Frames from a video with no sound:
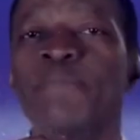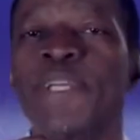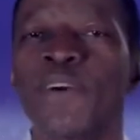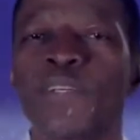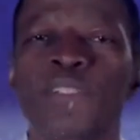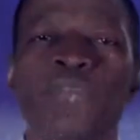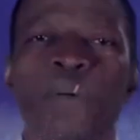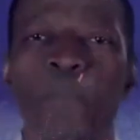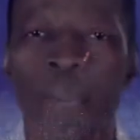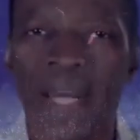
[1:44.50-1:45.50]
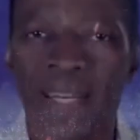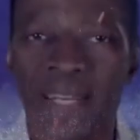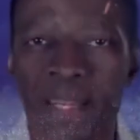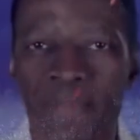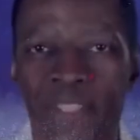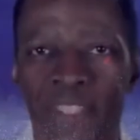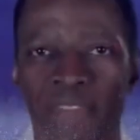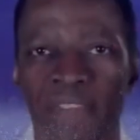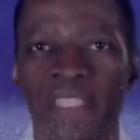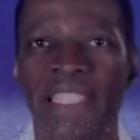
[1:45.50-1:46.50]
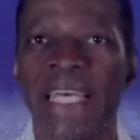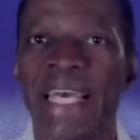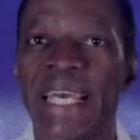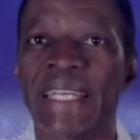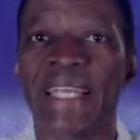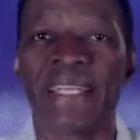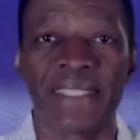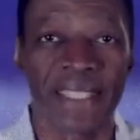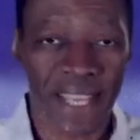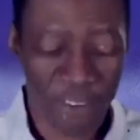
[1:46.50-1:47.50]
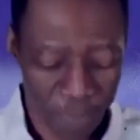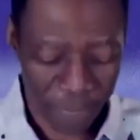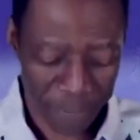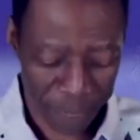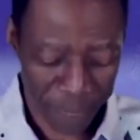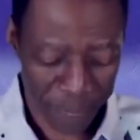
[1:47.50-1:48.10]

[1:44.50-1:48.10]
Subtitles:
because of the paradigm shift that it gave me.